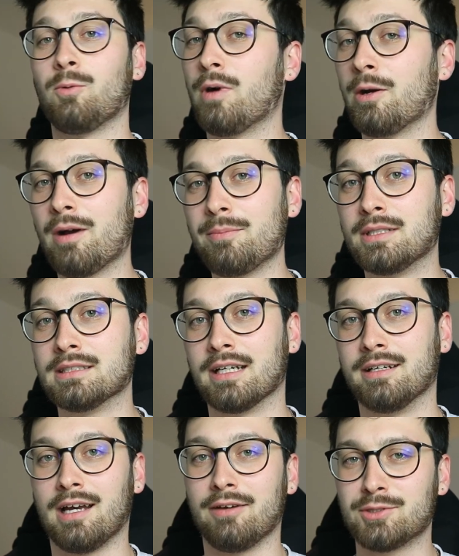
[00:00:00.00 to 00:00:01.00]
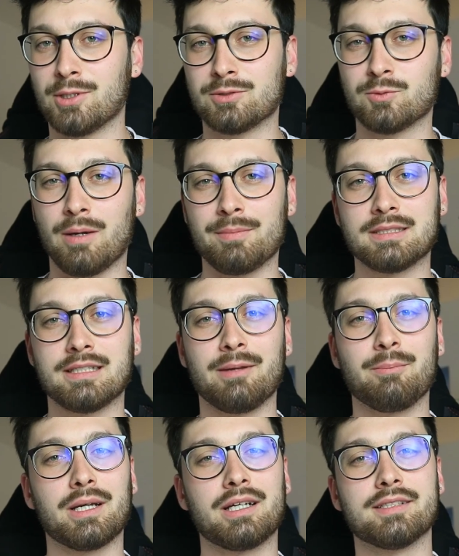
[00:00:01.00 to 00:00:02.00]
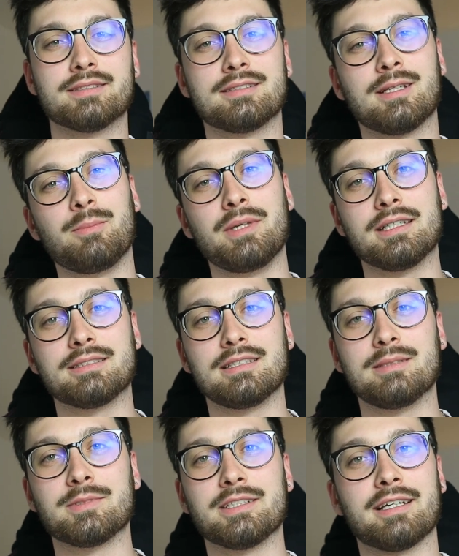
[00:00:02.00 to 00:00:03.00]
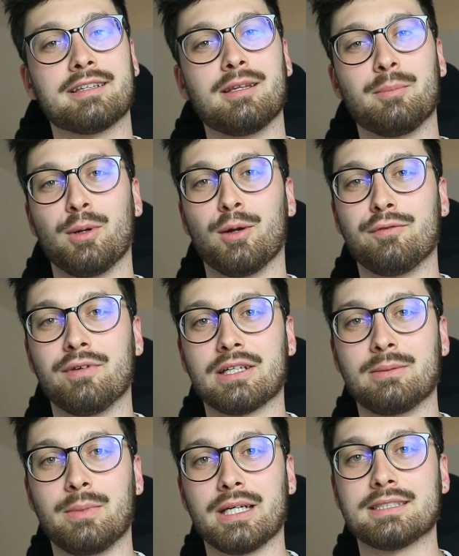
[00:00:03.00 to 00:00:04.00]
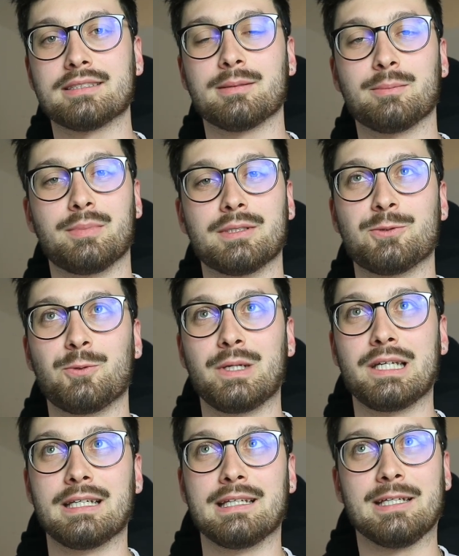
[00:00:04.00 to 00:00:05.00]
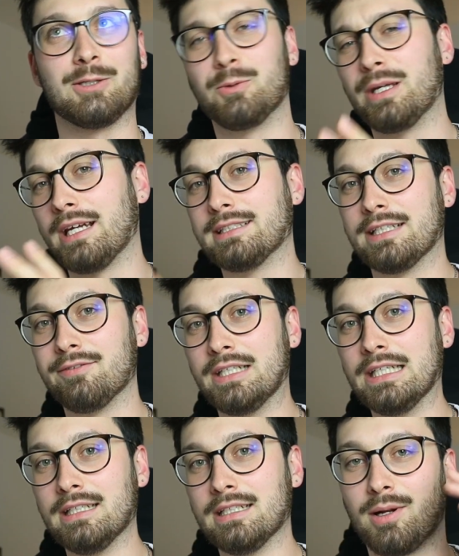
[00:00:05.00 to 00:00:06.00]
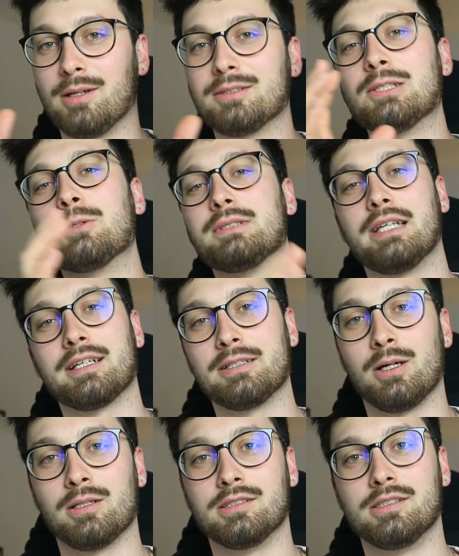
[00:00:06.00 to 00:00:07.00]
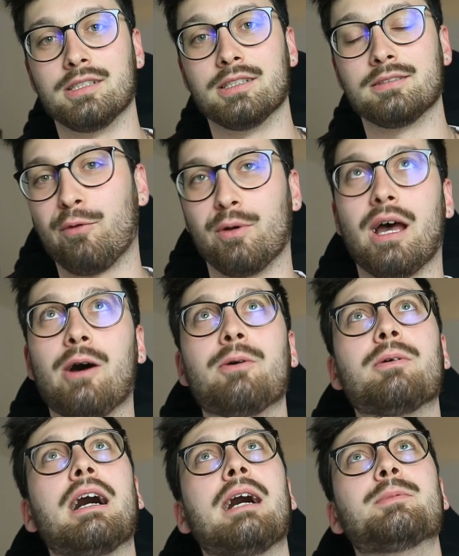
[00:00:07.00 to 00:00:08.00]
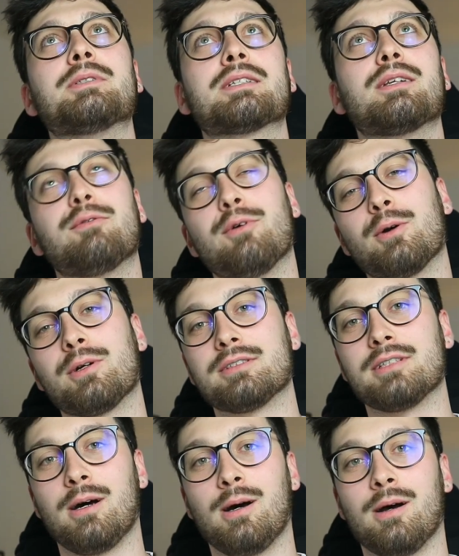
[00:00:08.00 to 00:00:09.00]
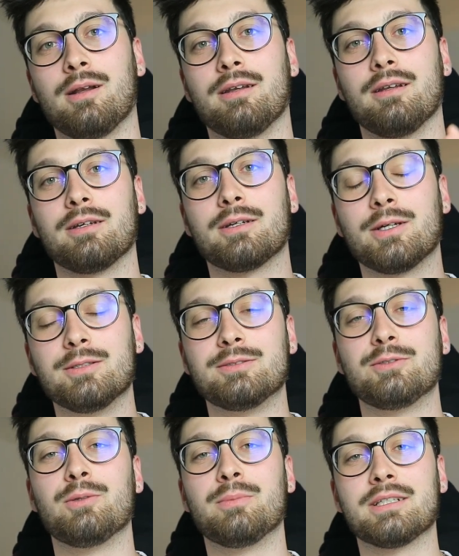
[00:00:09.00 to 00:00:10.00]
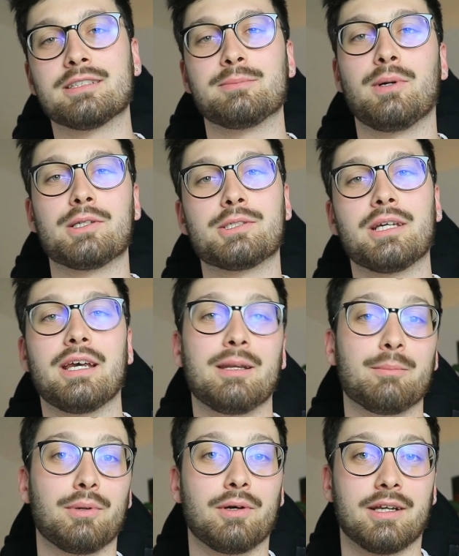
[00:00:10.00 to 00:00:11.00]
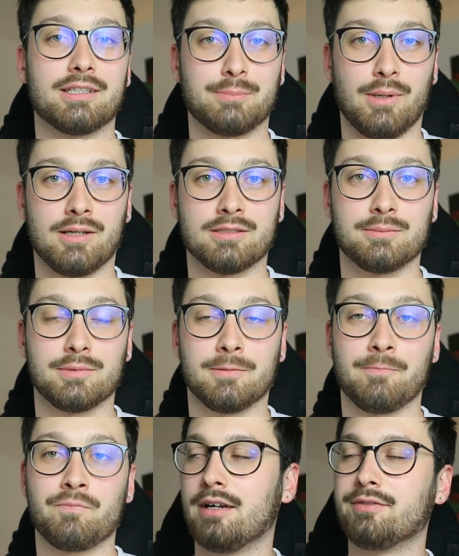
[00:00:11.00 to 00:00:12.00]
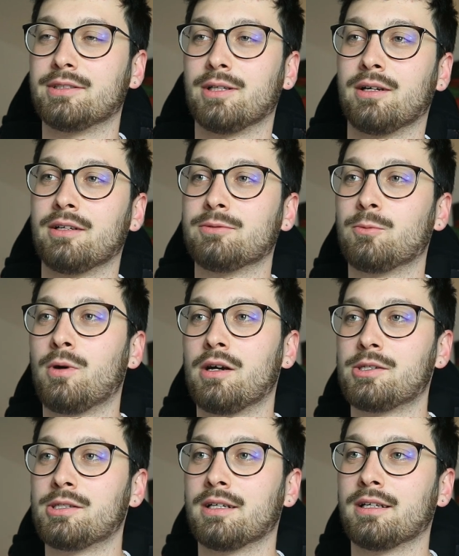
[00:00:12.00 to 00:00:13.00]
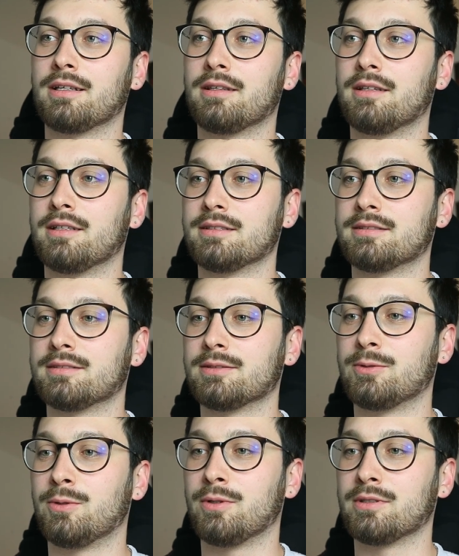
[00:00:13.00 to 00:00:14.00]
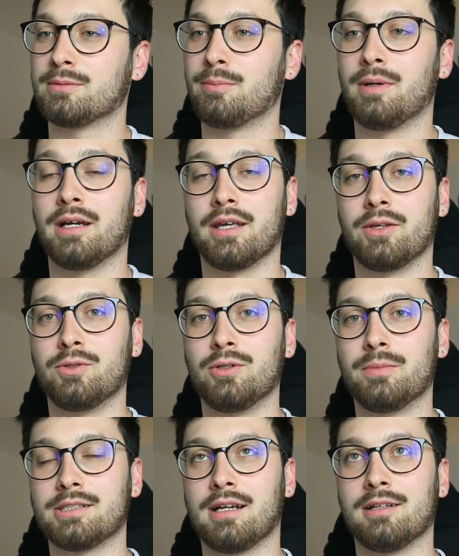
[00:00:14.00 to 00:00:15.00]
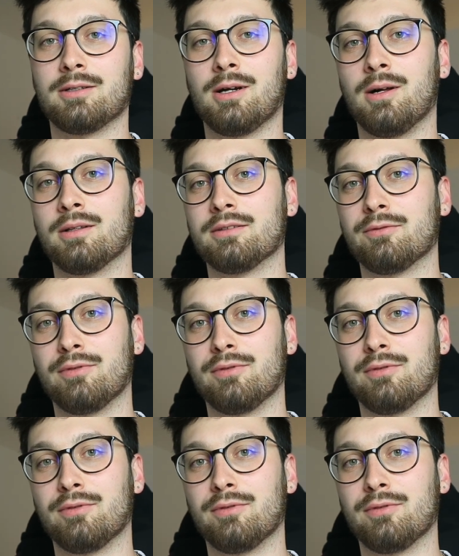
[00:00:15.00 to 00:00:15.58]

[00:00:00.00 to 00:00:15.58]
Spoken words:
Why web design? I've chosen web design because to me it seems like the perfect mix between creativity but also technology. For now, I'm just gonna focus on consuming as much input as possible. I've started watching this course by a YouTube channel called